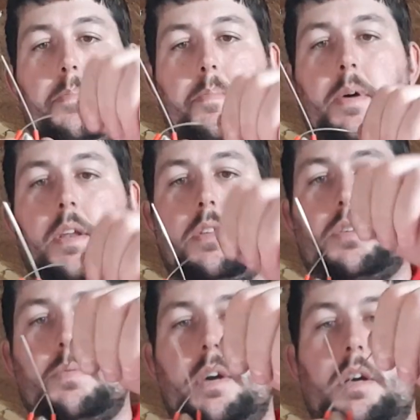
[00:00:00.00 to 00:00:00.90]
bend it
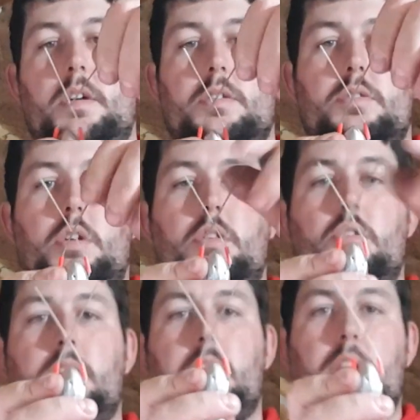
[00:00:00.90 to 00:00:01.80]
this way, so it
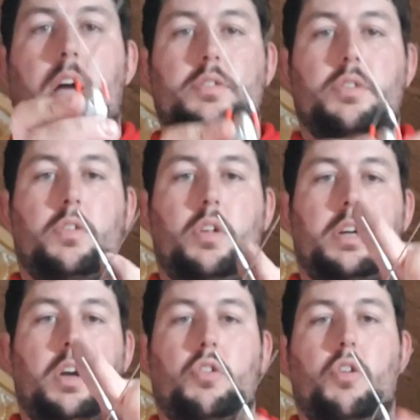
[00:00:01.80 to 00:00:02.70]
looks like that, so you've got
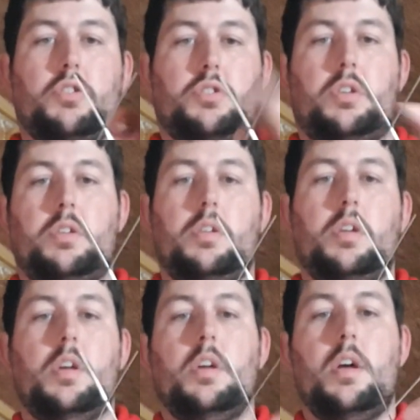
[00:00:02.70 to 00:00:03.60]
like a cross.
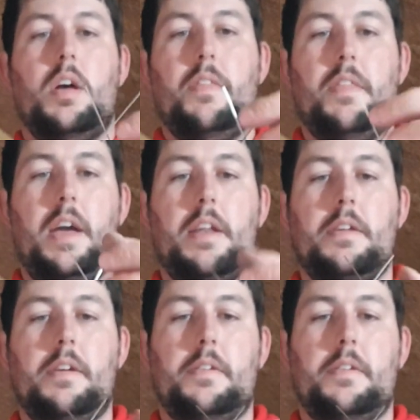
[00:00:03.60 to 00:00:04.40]
And then